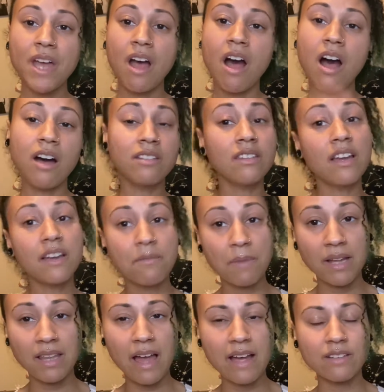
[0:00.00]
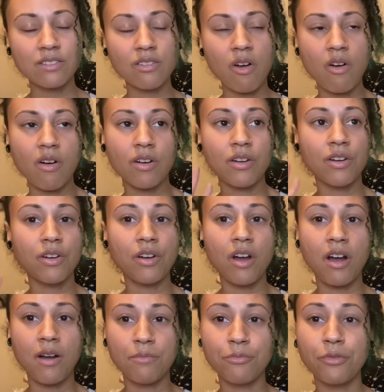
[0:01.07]
Unlike my last song
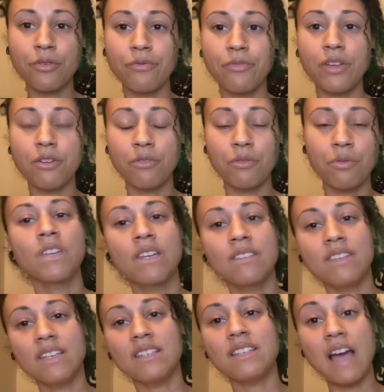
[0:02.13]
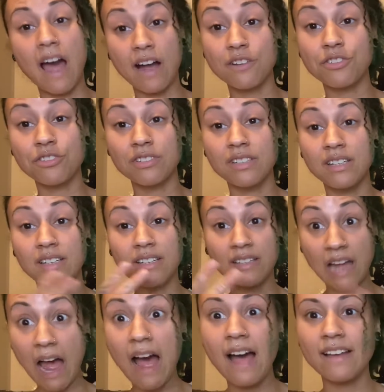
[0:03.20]
um, review, this actually
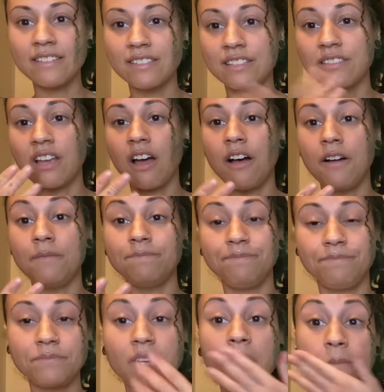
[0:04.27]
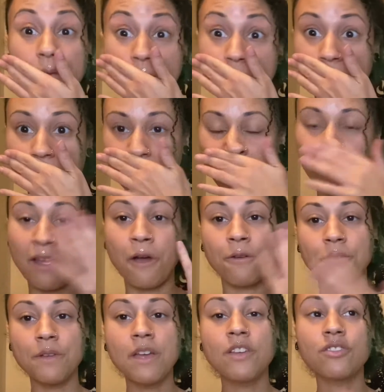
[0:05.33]
has um, a music
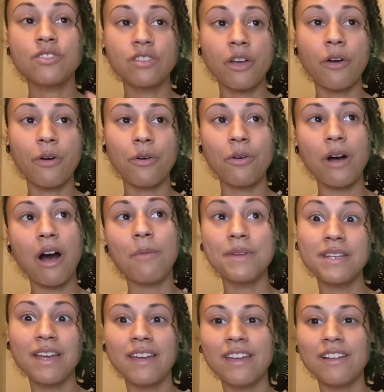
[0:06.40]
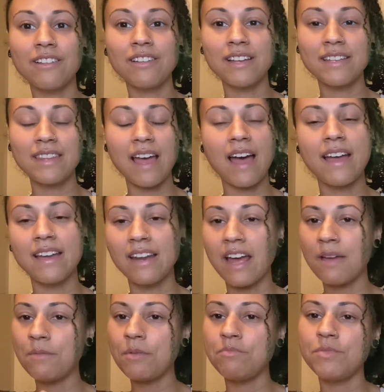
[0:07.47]
video. So I'll be taking a look at that. And
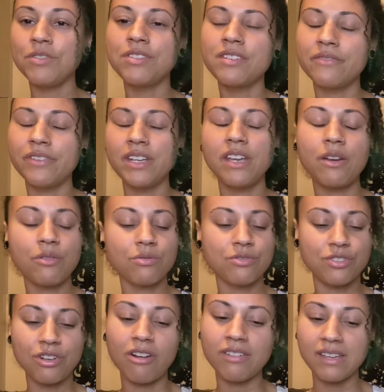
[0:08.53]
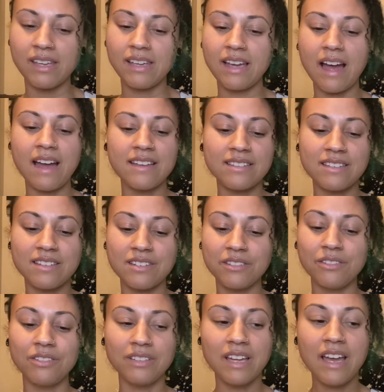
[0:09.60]
I'm a music video junkie. I
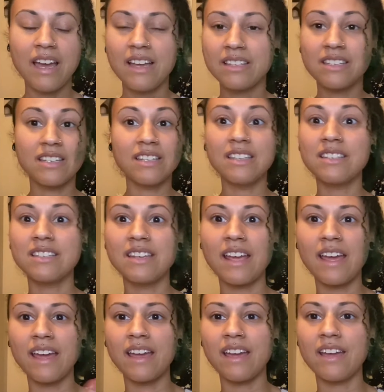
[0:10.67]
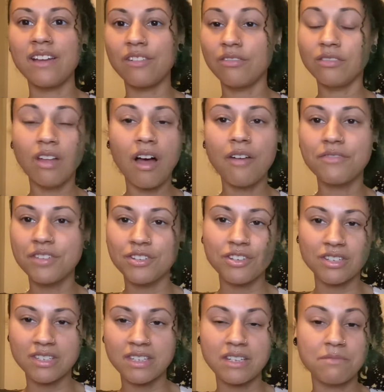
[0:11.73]
still, to this day, love to
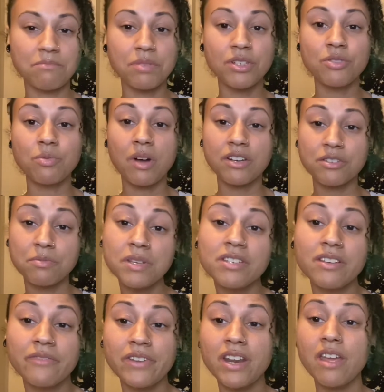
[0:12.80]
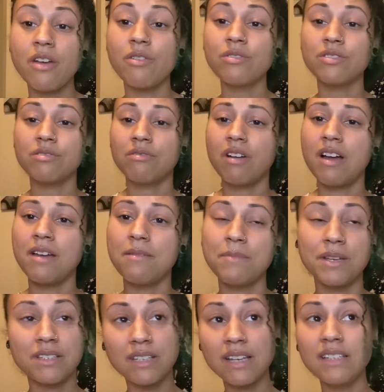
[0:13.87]
just sit and binge watch music videos. So I'm
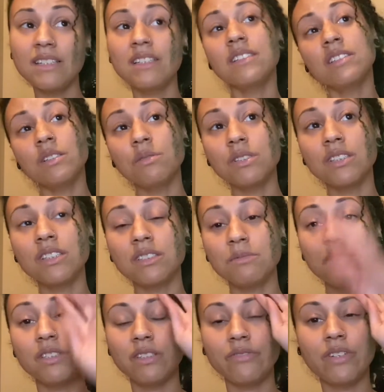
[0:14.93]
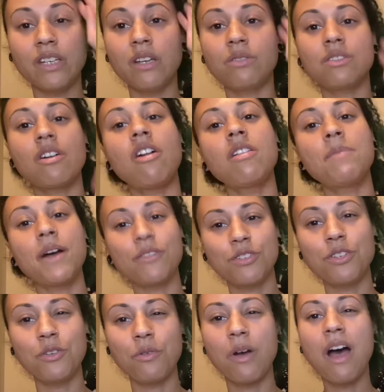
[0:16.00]
excited to see what this music video is all about,
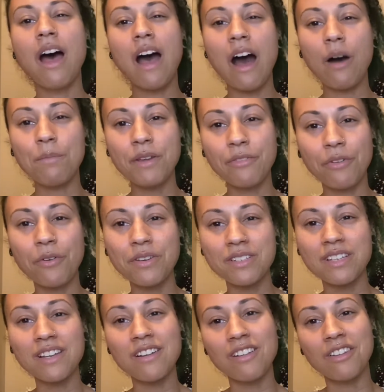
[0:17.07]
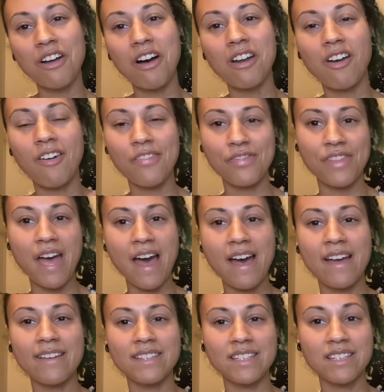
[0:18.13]
too. I'll be focusing a lot on
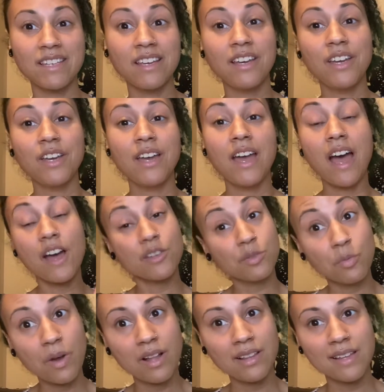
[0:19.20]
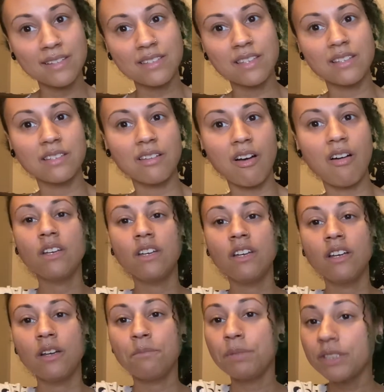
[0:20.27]
that as well as the song.
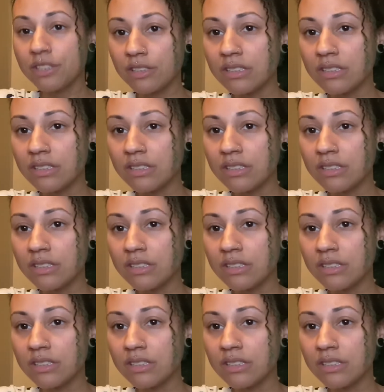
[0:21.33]
But just